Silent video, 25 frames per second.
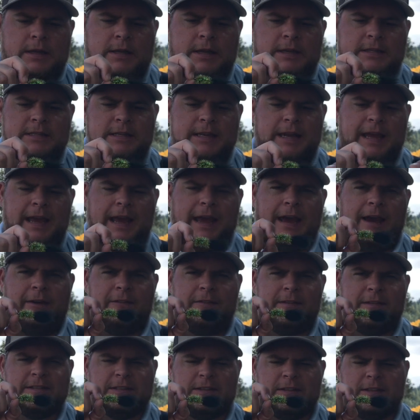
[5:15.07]
doesn't
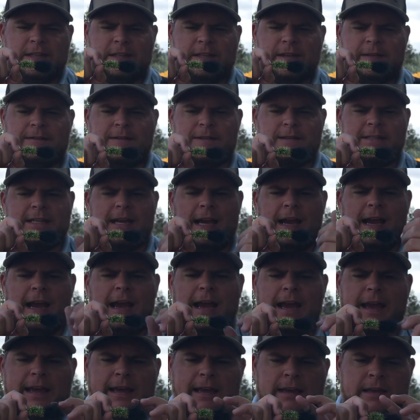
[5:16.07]
have, it's a little different
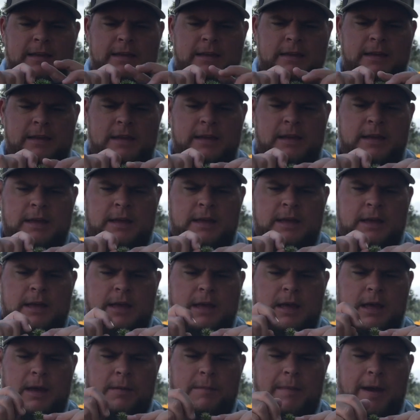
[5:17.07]
tie.
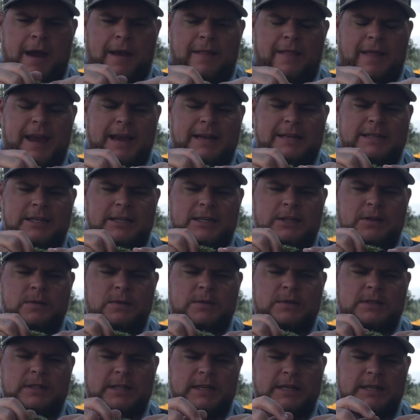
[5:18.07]
I like to
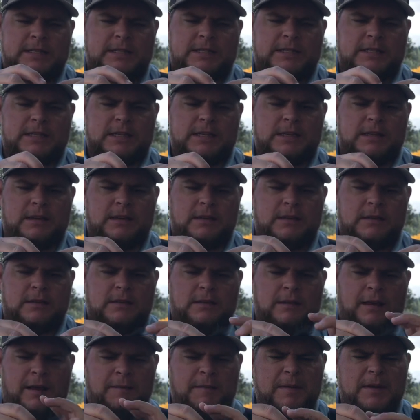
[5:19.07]
use this.
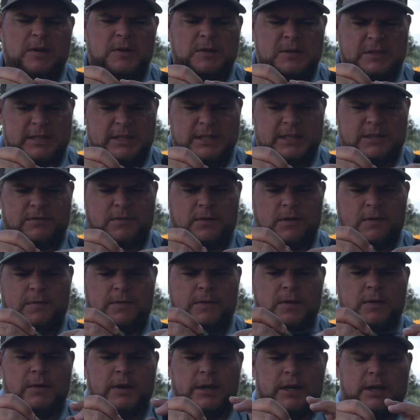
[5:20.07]
I've been using this for a
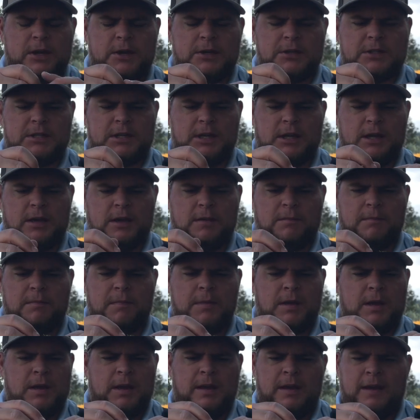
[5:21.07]
few years.
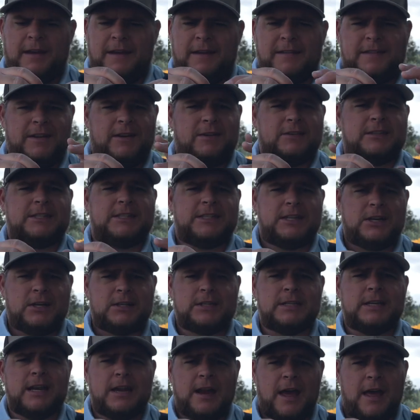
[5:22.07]
There's
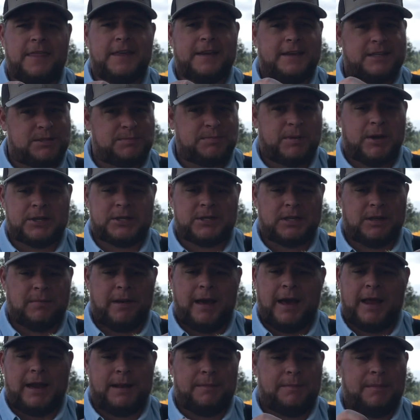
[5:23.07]
seriously nothing special
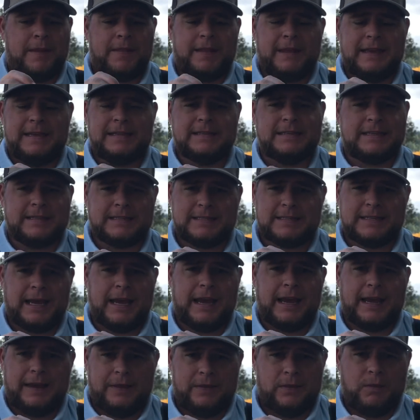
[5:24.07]
about it, about the easiest
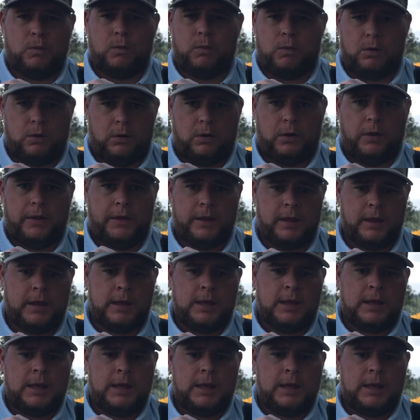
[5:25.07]
tie in the world.